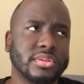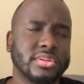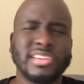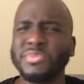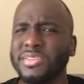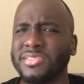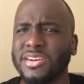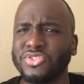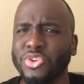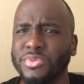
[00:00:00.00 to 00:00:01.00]
that really what's
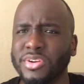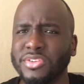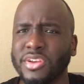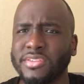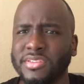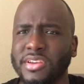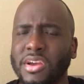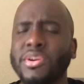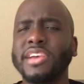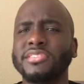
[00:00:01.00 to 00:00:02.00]
called, Joburg? Is
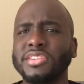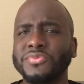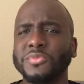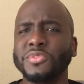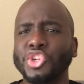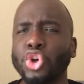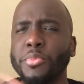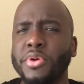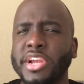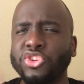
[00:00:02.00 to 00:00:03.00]
there a difference between
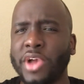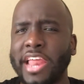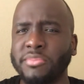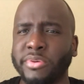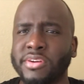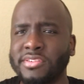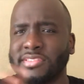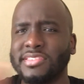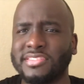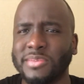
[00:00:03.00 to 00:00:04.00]
Joburg and Johannesburg, or is
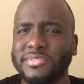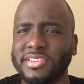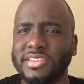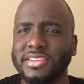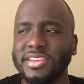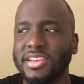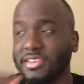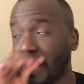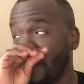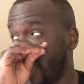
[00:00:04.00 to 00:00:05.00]
it the same city?
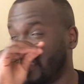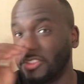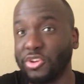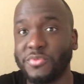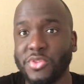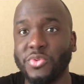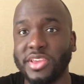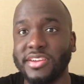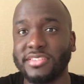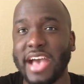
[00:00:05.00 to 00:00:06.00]
Because I've been watching the show for 3
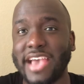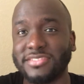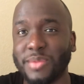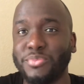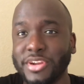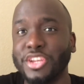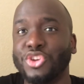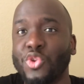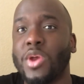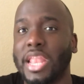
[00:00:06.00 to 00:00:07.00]
years, guys, so I'm pretty
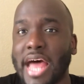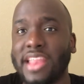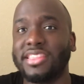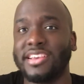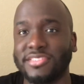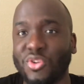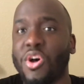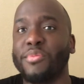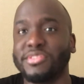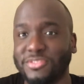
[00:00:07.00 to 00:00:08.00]
new on a lot of things that's
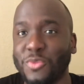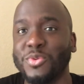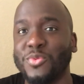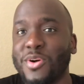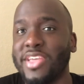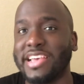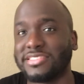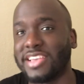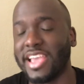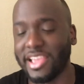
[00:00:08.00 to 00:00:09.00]
going on with the Soapie world
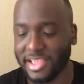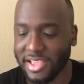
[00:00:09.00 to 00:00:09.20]
essay.